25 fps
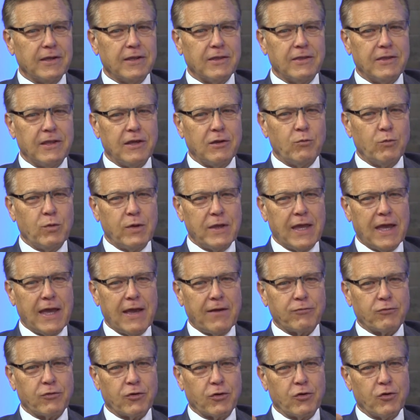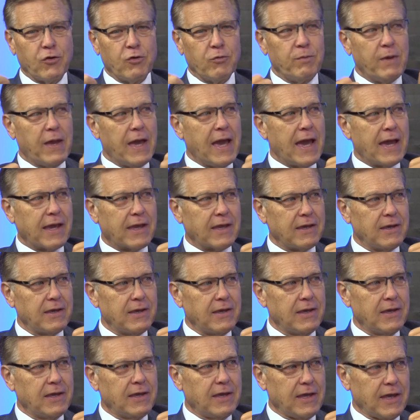then we have to go back
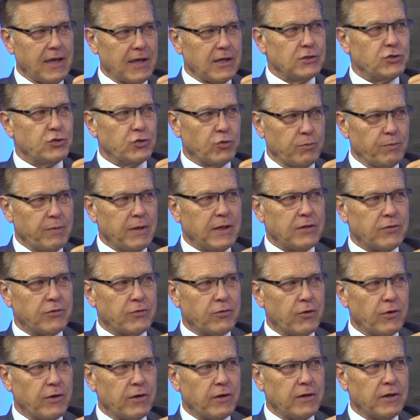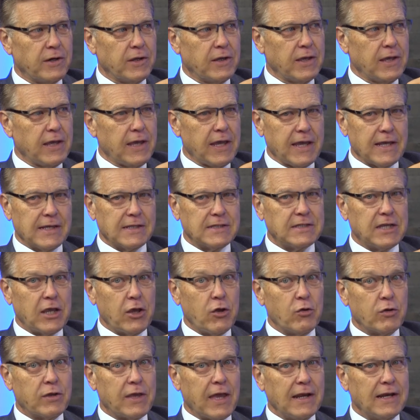as your mentor and say,
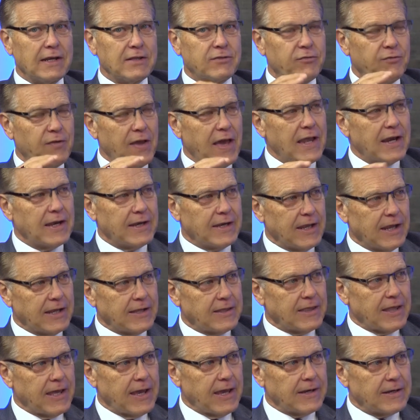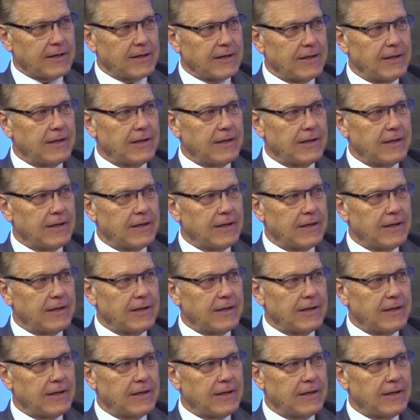okay, let's validate that.